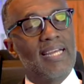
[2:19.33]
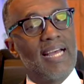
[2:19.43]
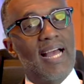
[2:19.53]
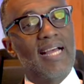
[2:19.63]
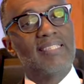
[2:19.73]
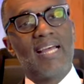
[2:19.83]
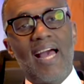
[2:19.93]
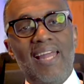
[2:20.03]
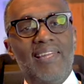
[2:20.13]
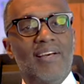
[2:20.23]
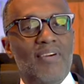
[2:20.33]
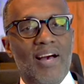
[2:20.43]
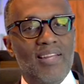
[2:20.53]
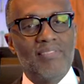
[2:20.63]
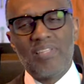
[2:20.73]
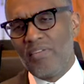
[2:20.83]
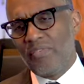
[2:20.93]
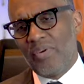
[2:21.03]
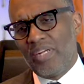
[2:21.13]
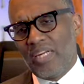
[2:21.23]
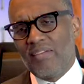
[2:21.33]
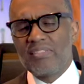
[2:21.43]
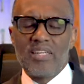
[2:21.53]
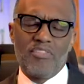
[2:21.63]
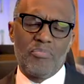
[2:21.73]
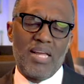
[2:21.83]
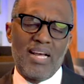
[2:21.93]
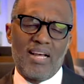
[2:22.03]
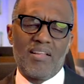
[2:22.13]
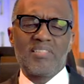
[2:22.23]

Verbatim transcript: Guys, I love olives. I love green olives, I love black olives.